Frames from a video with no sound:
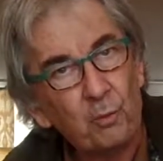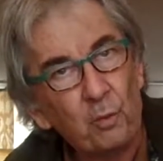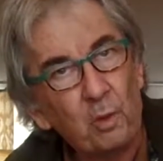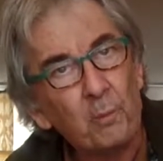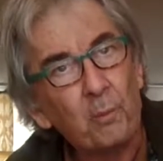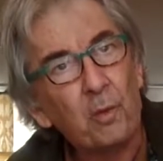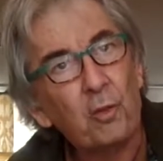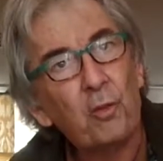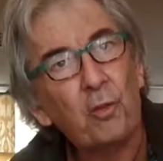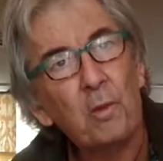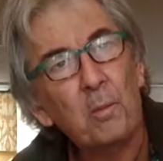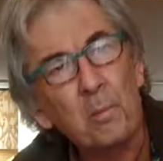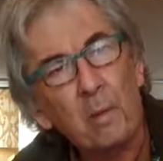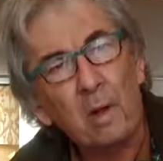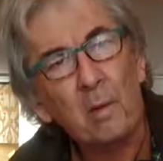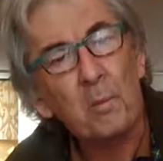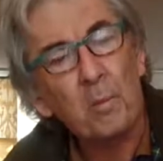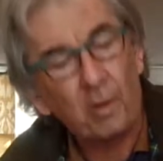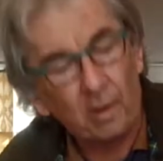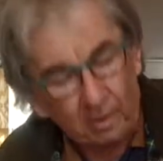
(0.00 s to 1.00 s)
We must
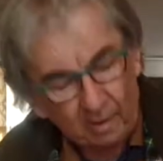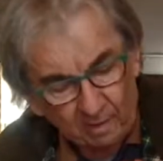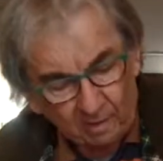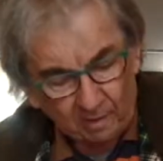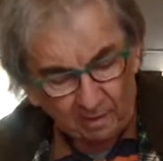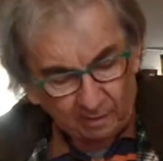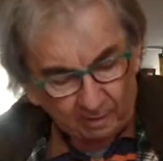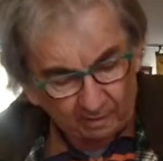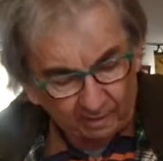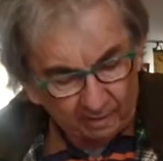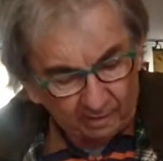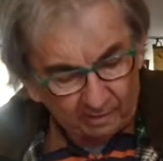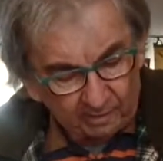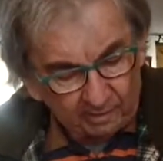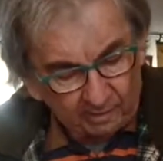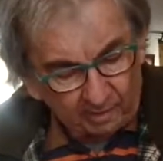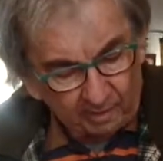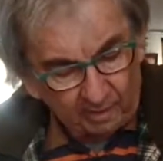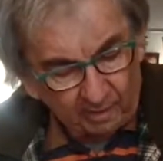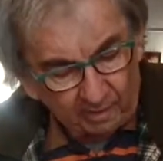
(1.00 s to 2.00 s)
remember that
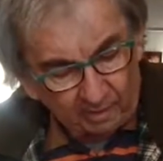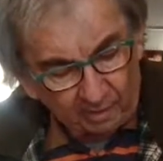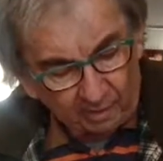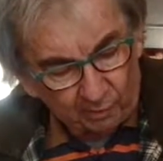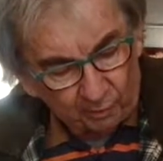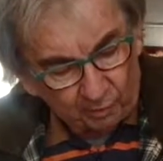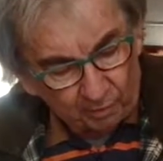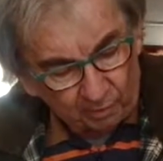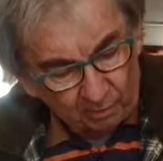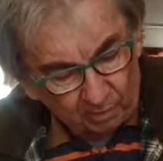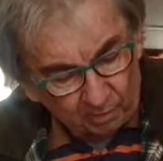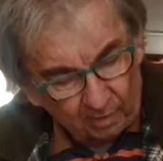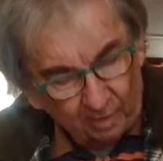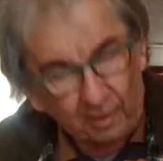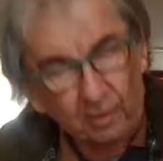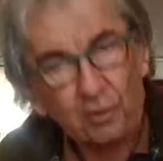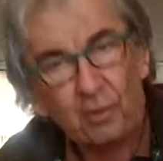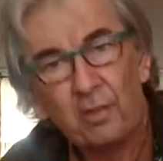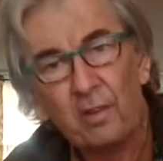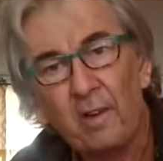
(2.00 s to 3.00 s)
there is
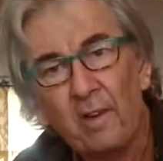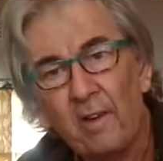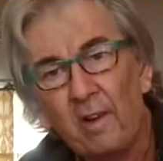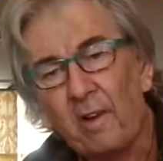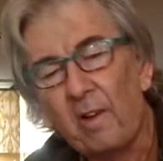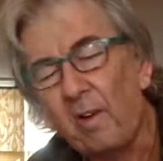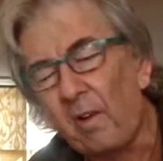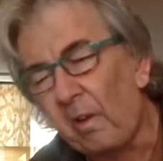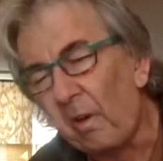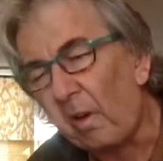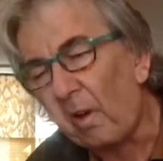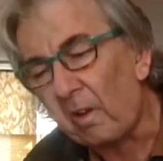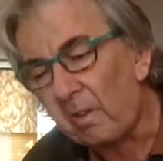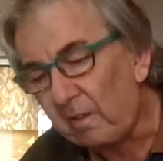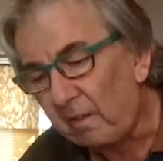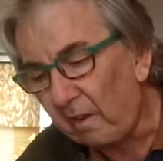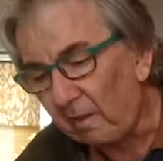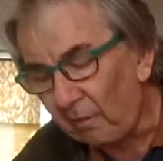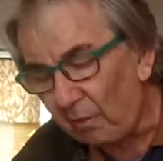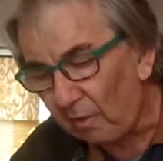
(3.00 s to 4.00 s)
grace.
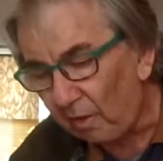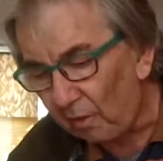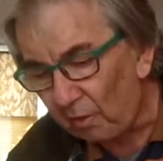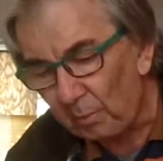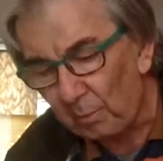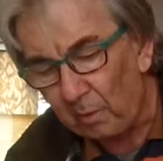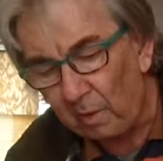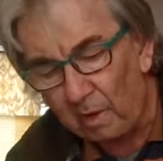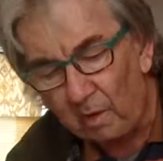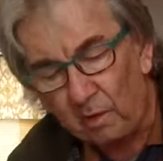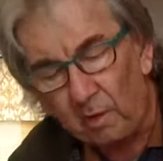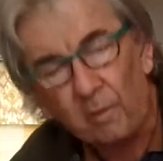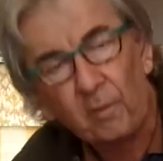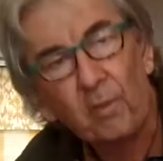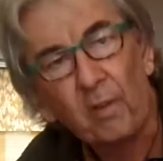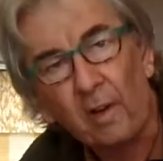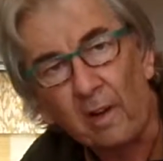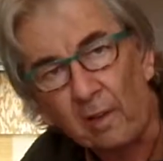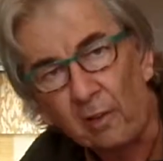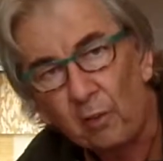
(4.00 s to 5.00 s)
God gives us plenty of
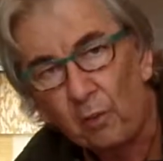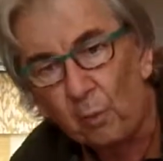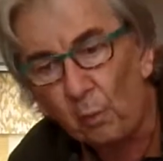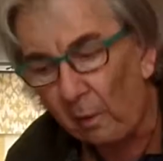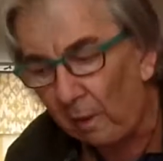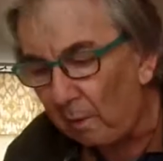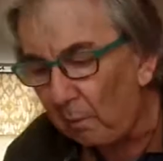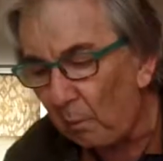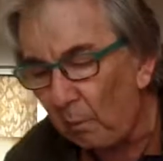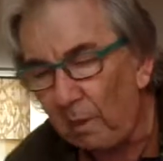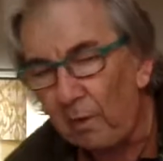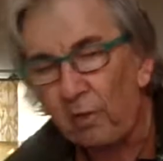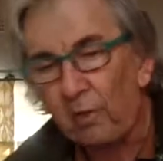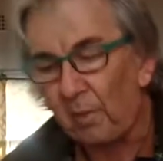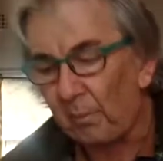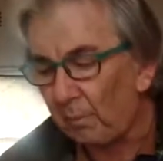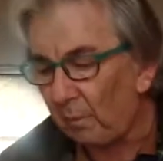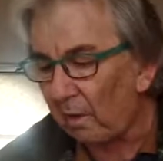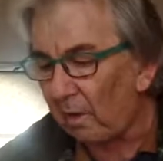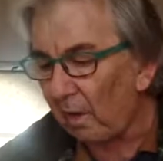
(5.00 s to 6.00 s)
grace when we
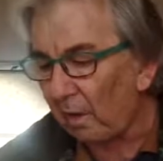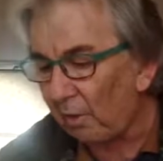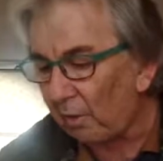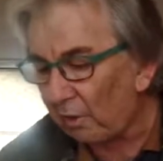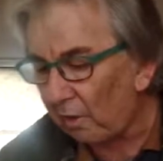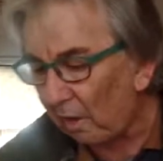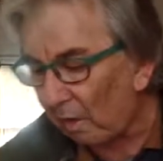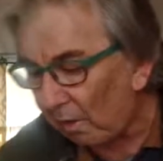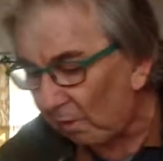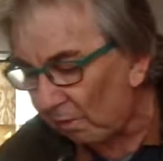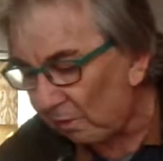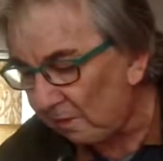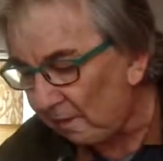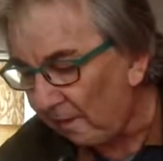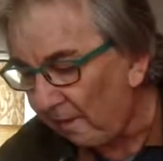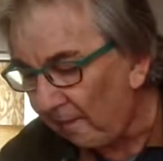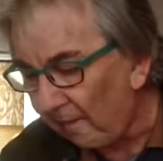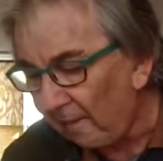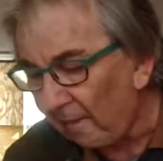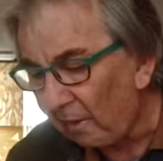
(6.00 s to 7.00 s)
submit ourselves.
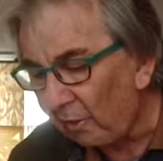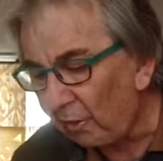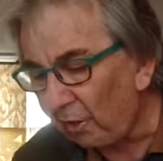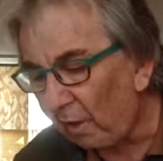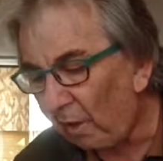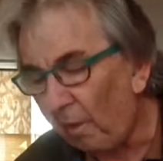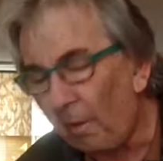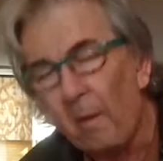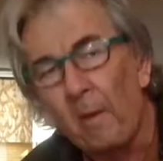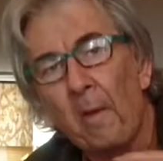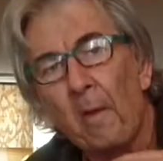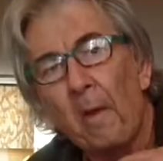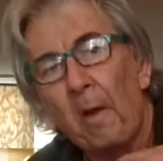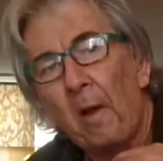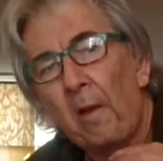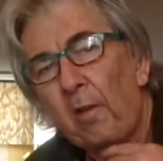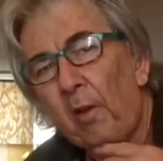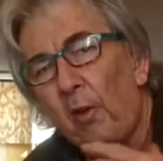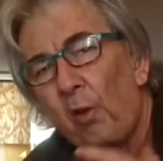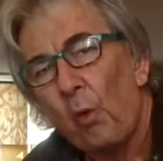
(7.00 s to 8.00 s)
So
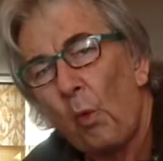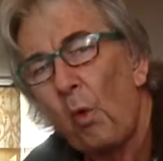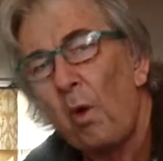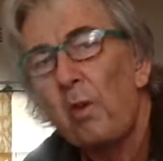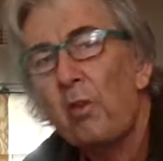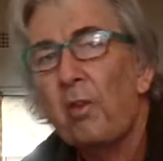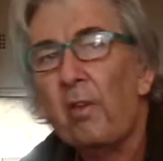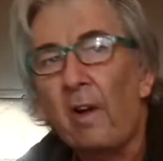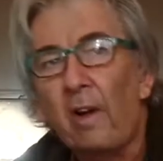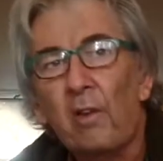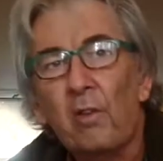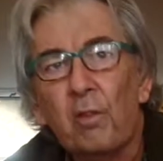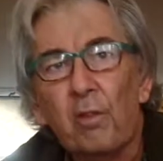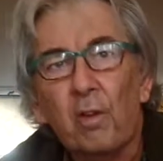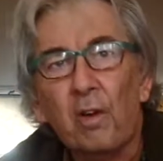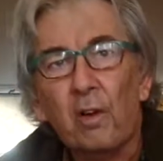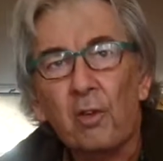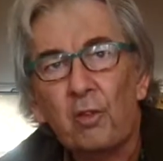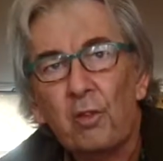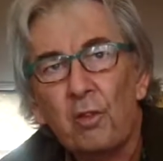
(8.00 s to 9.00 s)
there's always grace
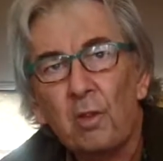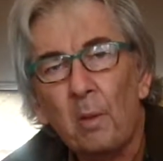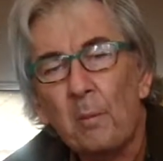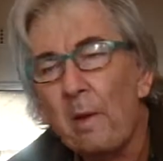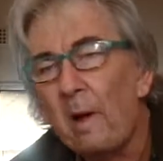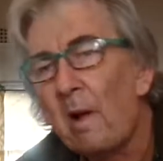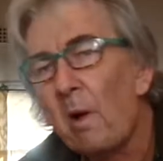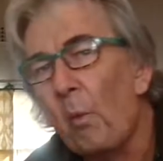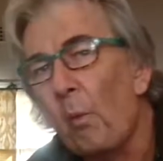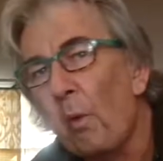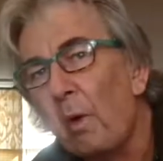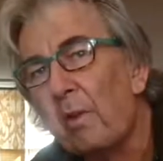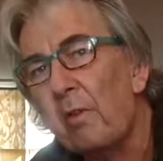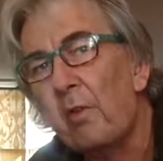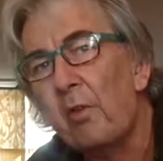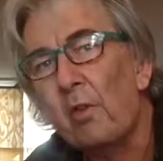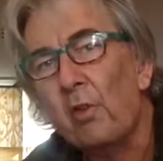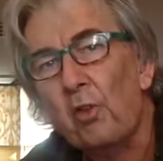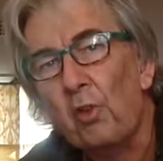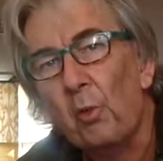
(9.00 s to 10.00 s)
for us, no matter what the
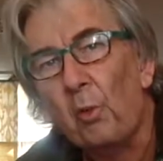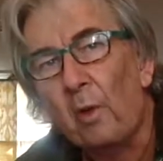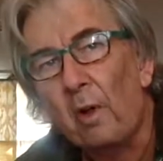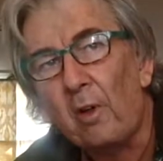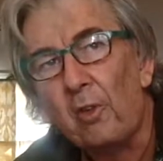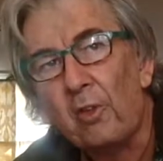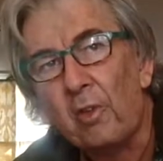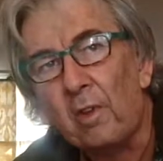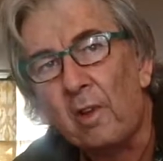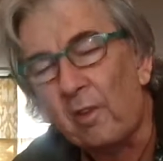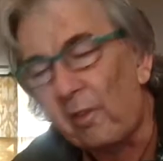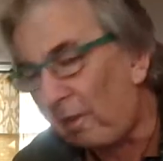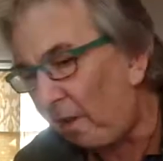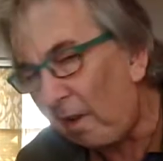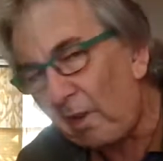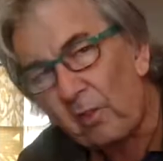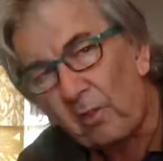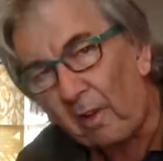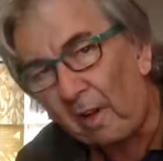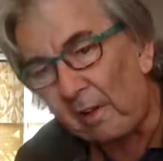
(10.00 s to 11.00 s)
situation is.
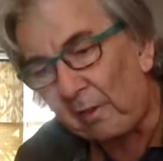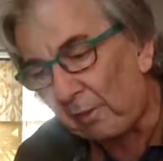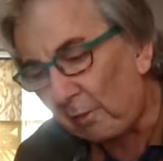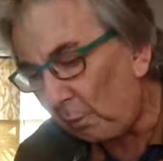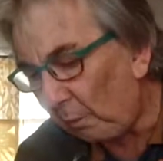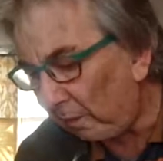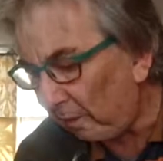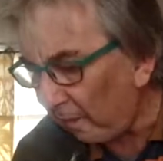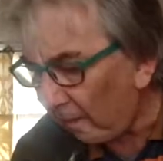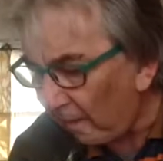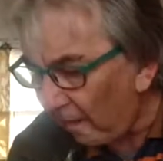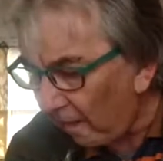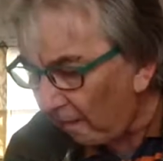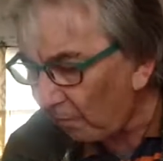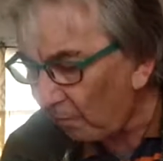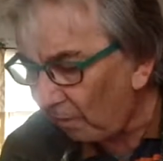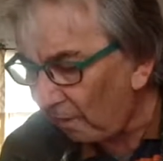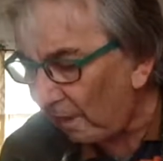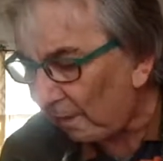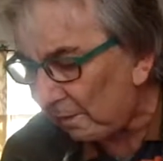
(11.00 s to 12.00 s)
There's grace. We can
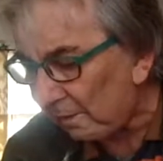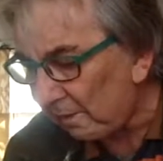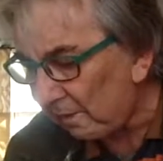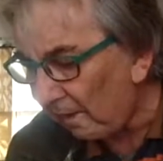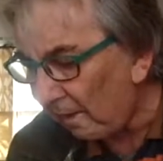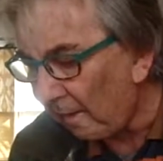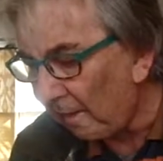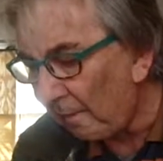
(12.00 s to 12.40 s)
have grace.